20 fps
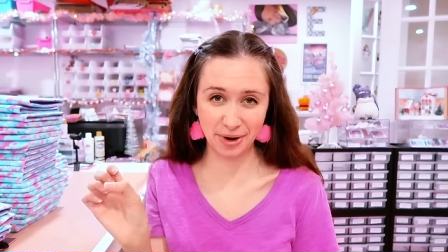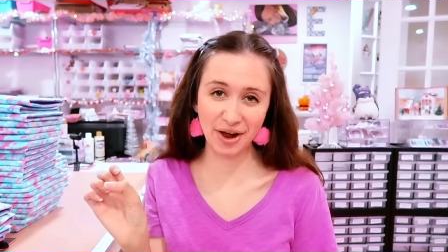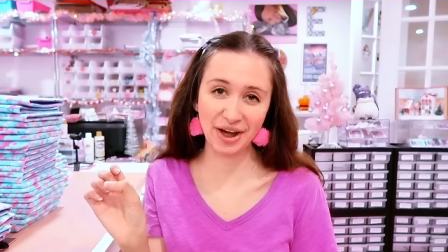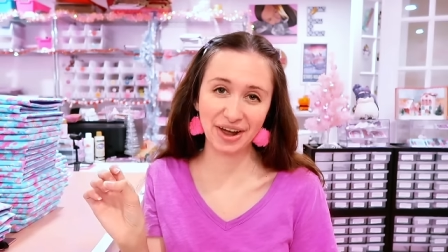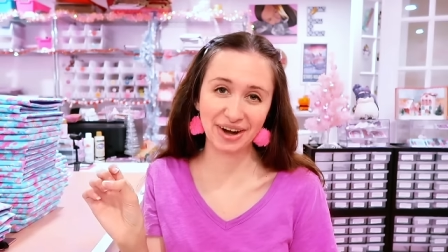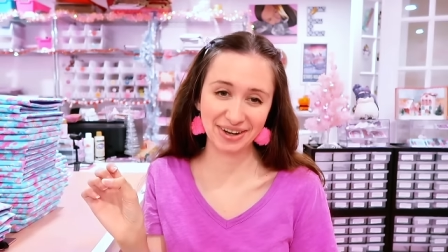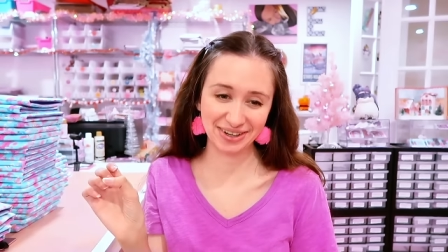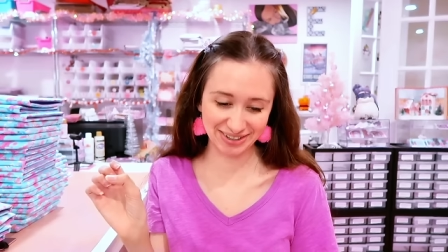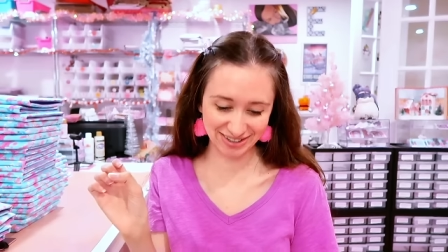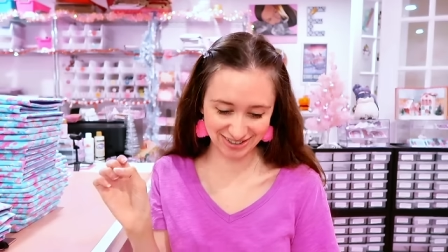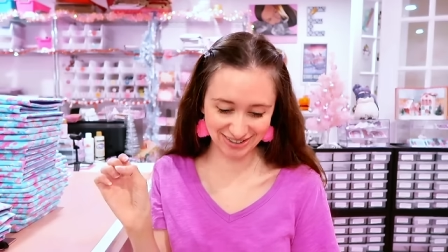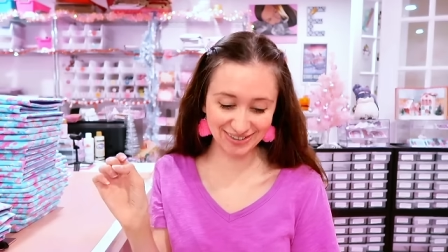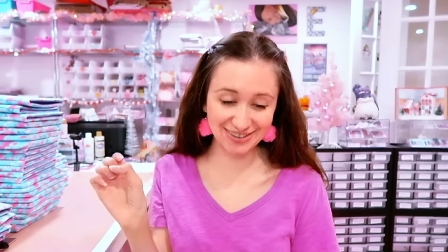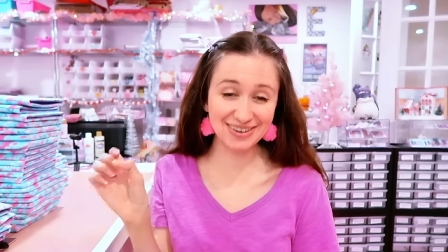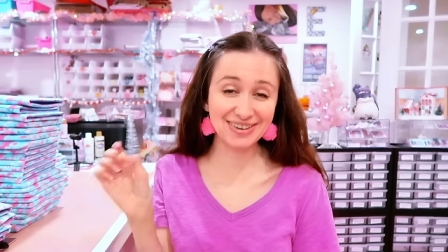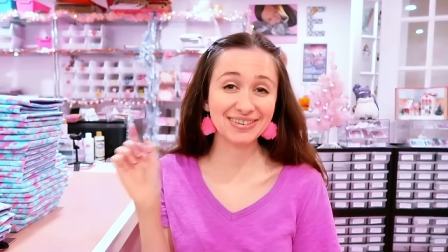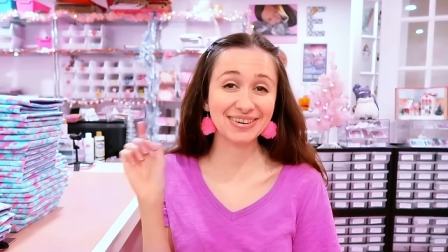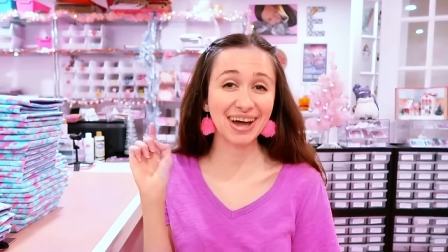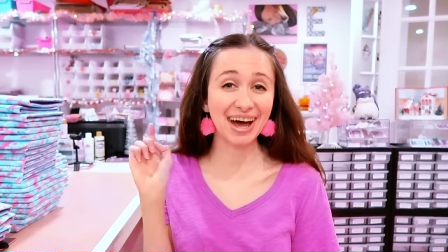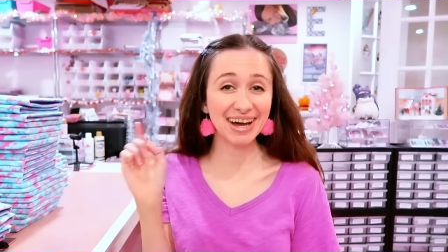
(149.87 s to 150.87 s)
products so
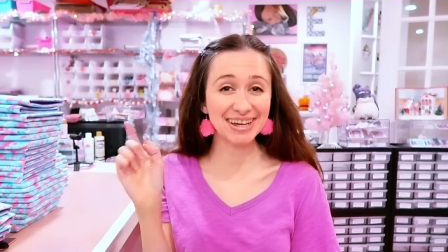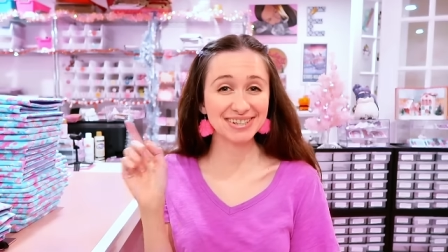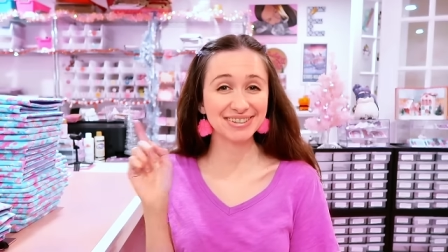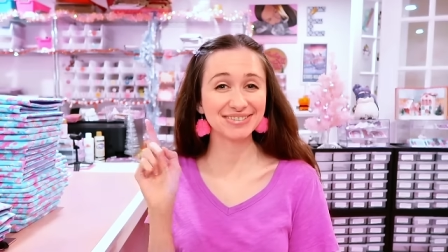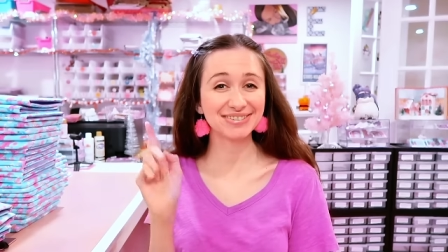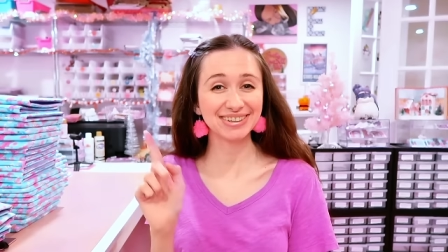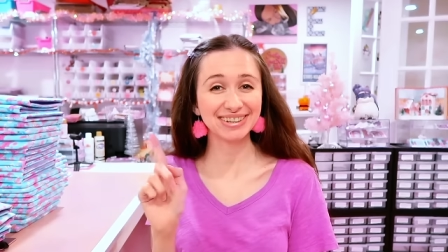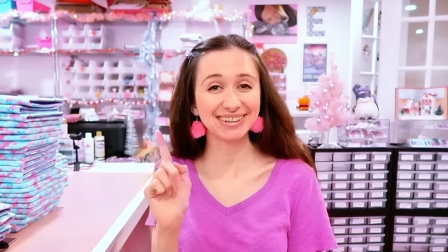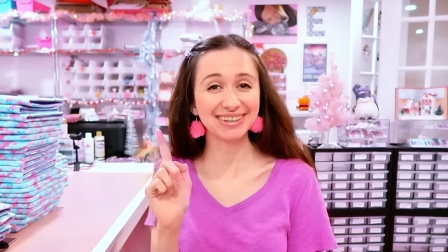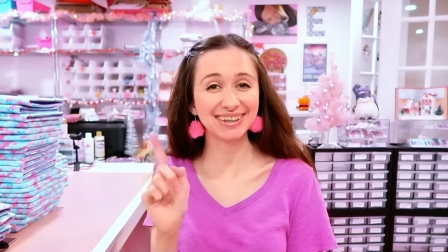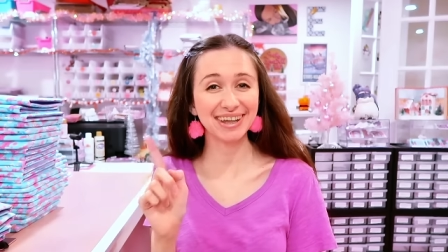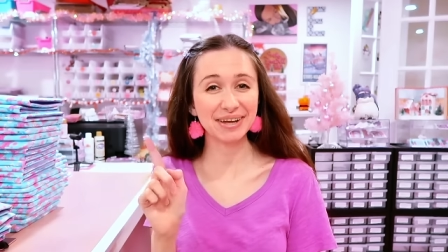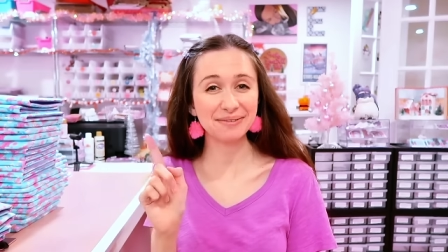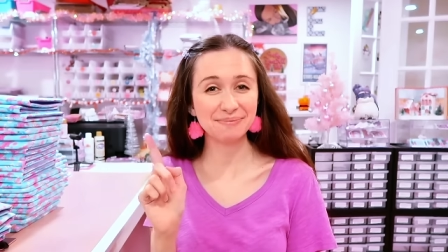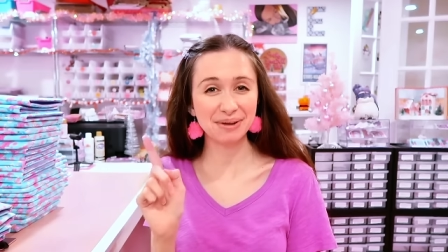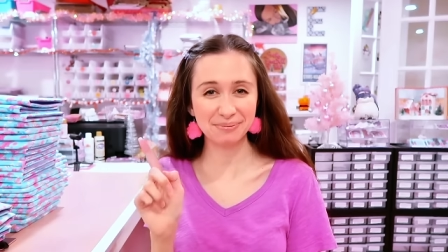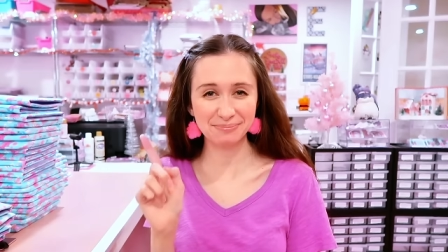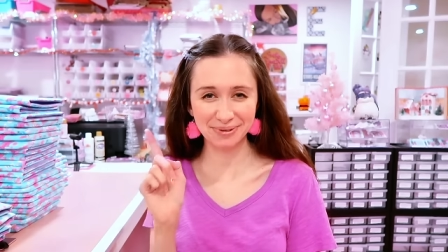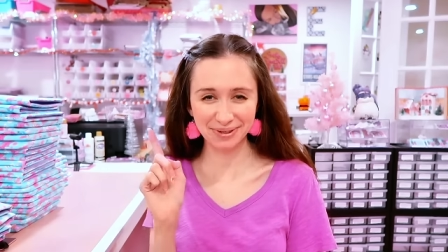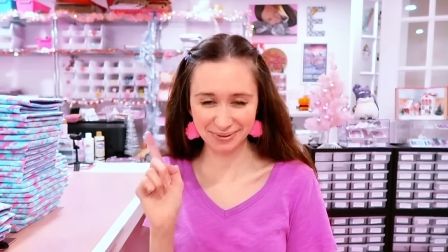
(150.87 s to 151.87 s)
you guys really like
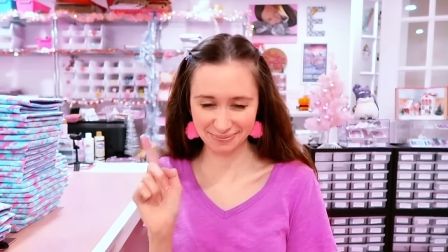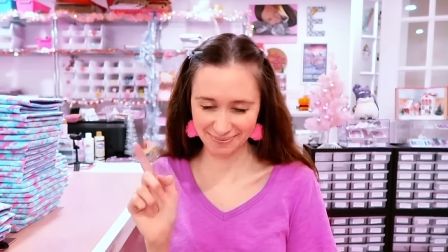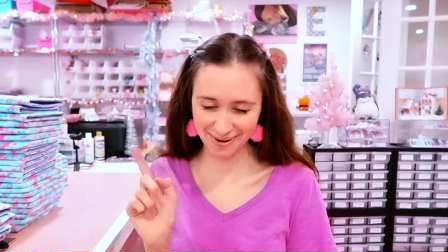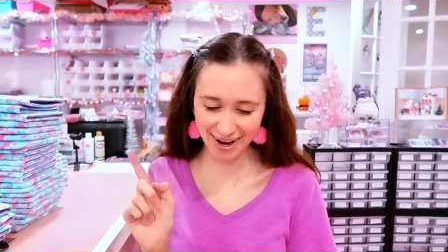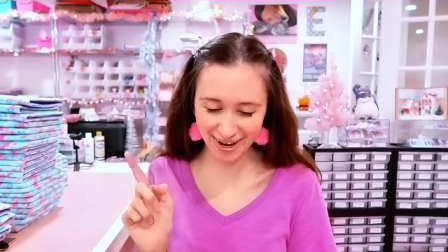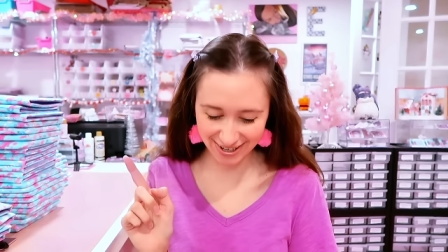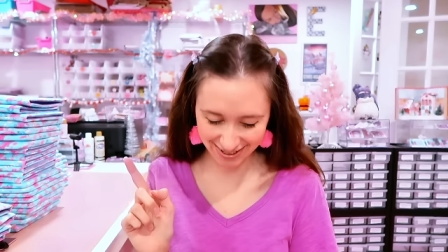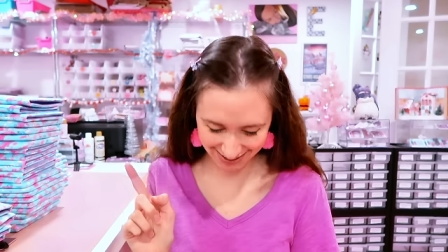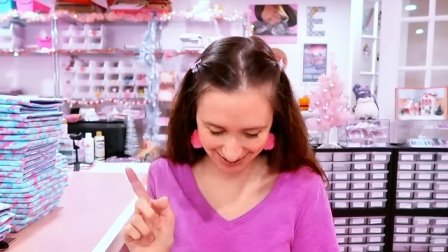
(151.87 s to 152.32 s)
my bookmark.